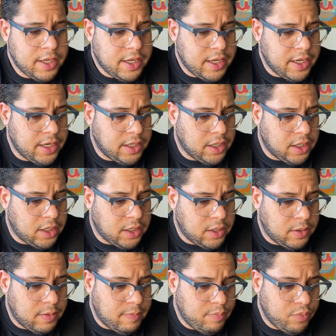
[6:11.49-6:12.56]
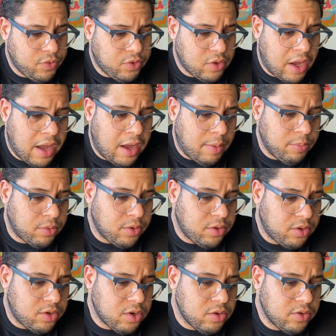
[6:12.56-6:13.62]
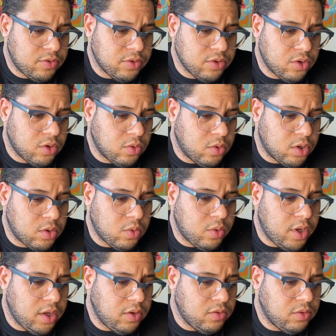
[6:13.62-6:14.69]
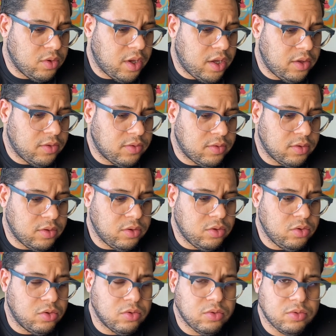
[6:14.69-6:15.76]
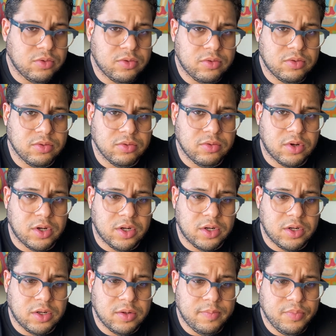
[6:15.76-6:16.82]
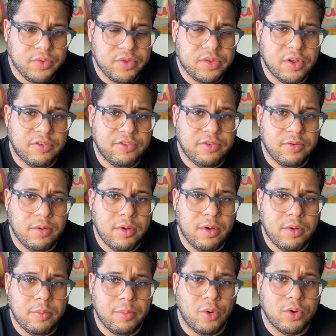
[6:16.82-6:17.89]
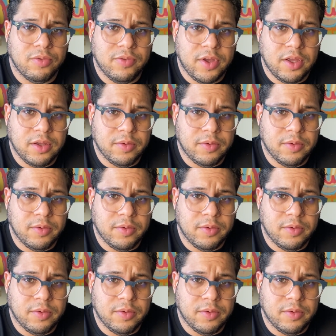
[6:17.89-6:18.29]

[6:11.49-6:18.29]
And so I'm curious to know, what are ways you guys use to self-motivate,